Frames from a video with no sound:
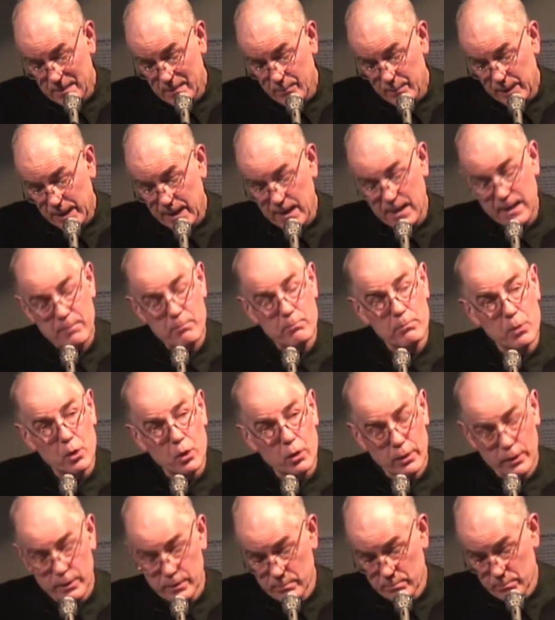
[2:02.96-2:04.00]
became
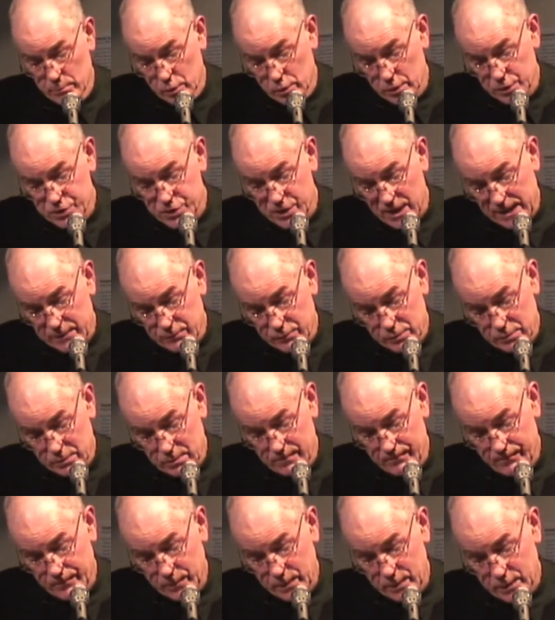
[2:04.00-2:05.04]
more and more general
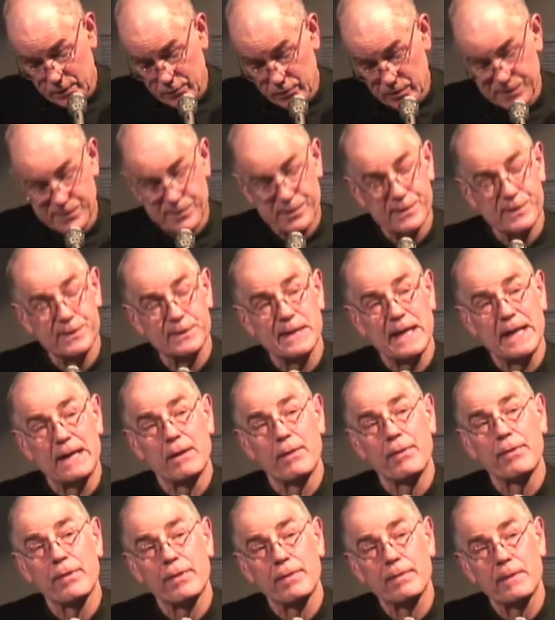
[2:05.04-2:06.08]
across the
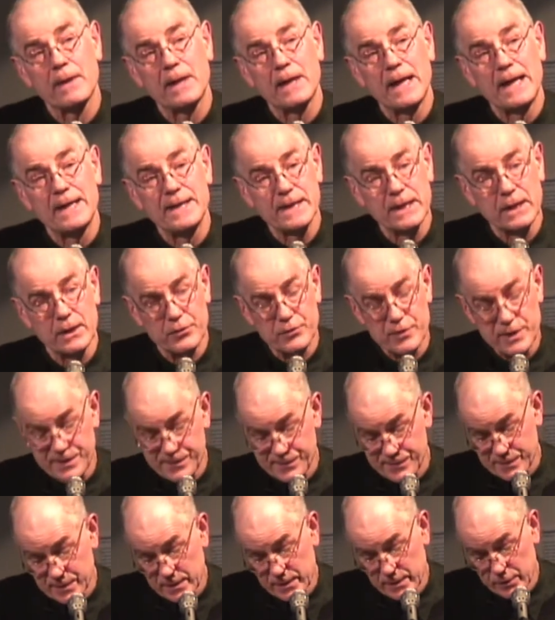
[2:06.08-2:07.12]
South and
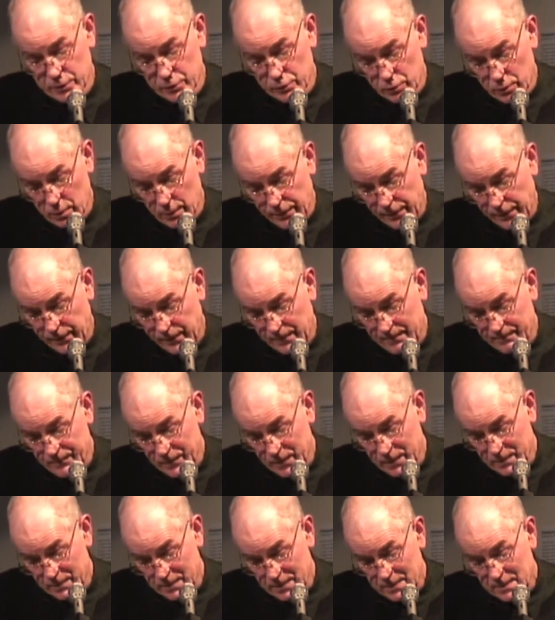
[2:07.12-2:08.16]
increased in the North.
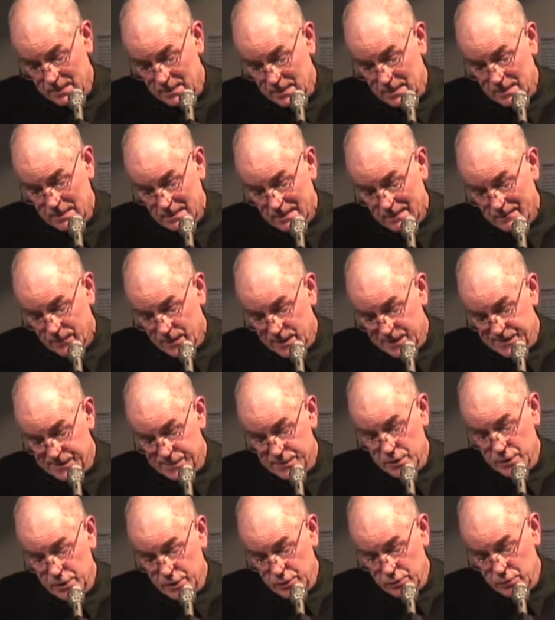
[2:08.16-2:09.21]
This
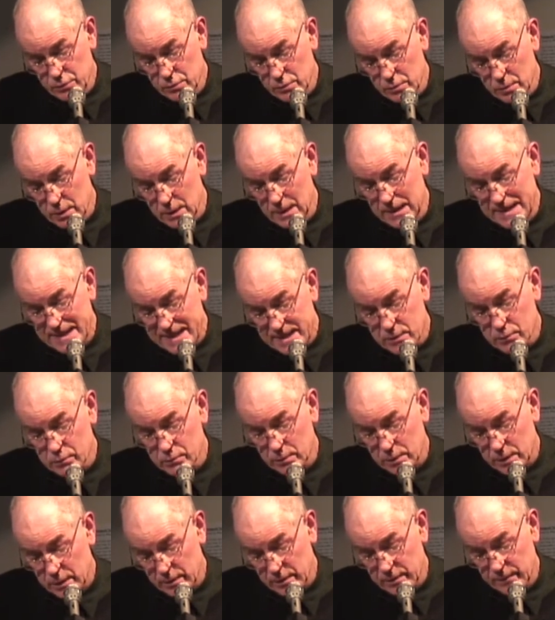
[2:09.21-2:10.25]
new legal
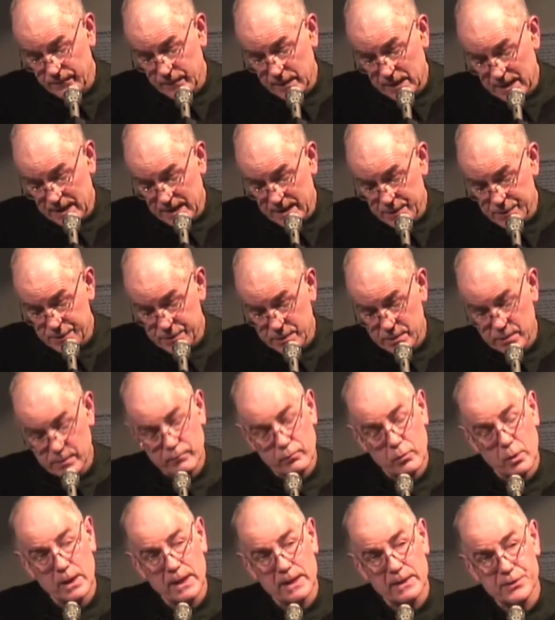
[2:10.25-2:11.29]
codification of
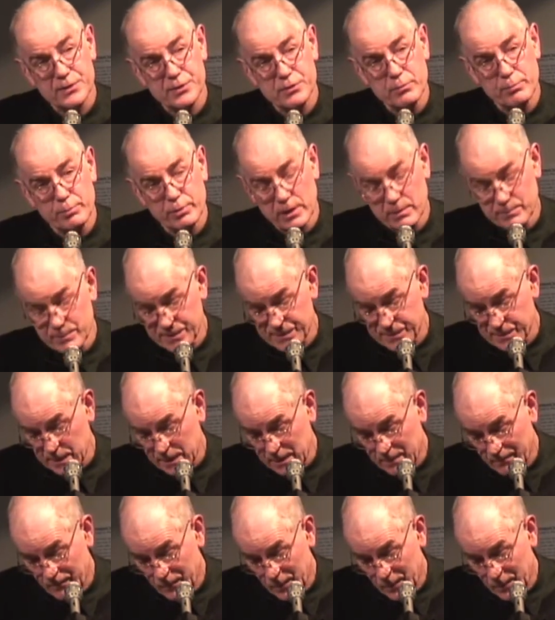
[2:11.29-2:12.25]
white supremacy